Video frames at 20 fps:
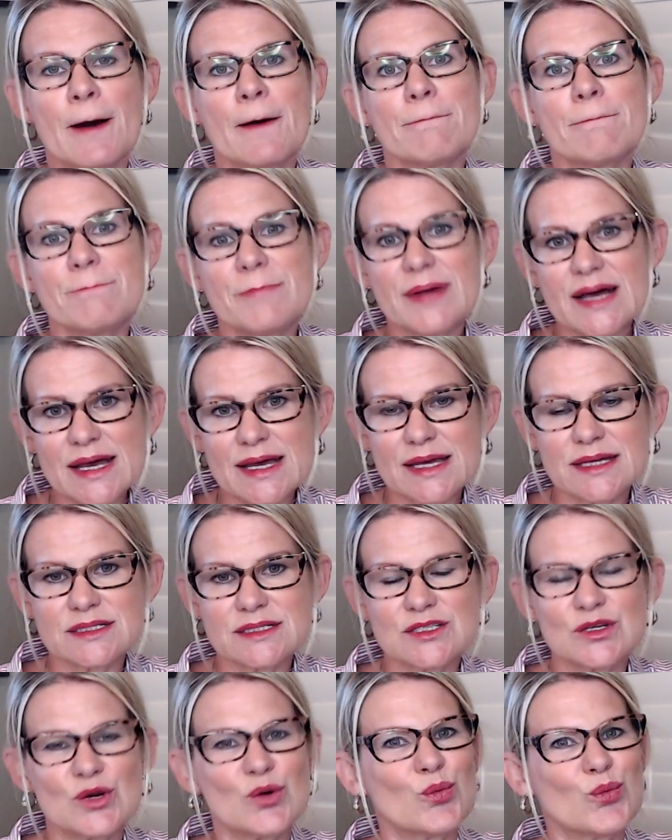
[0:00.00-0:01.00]
But
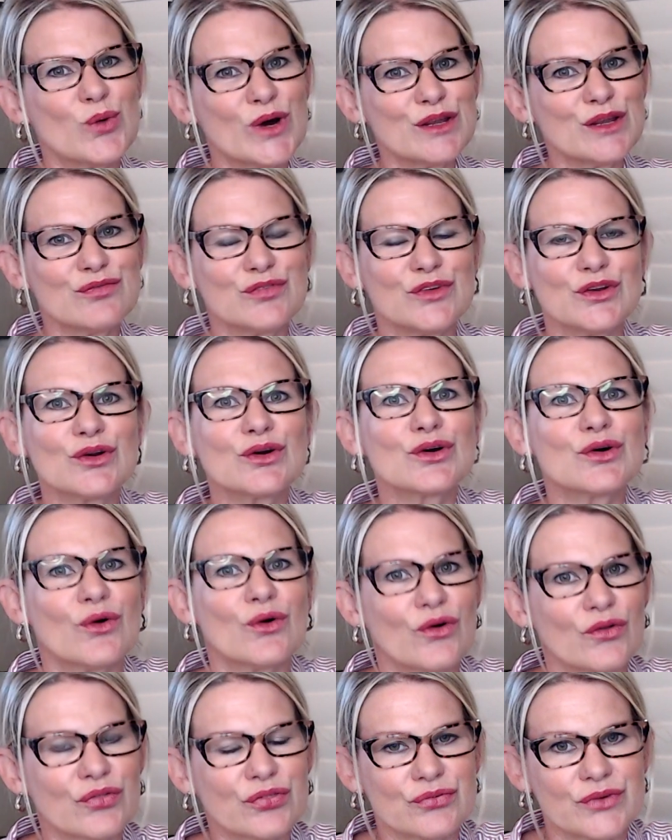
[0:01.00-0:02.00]
what if your
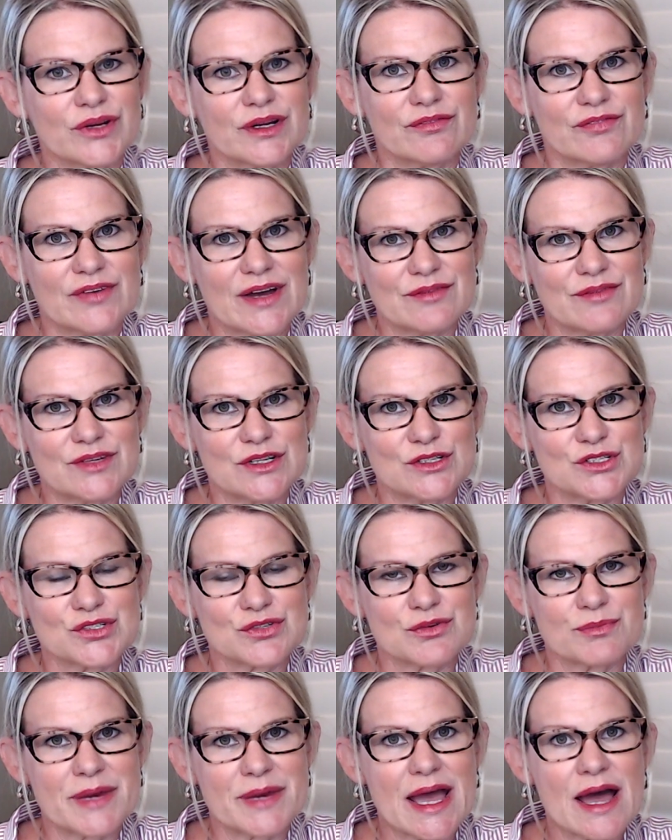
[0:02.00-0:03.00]
goal 3 to 5 years from
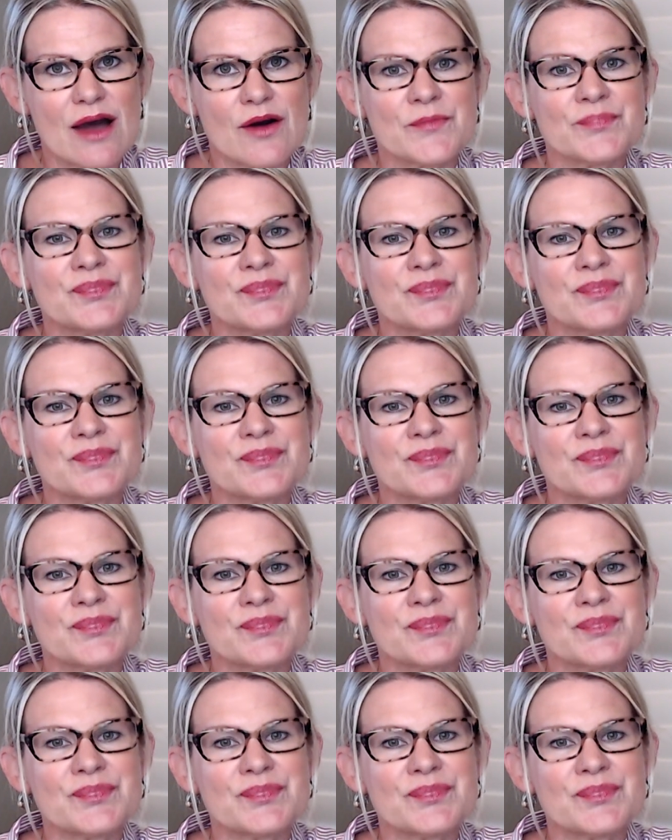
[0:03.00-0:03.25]
now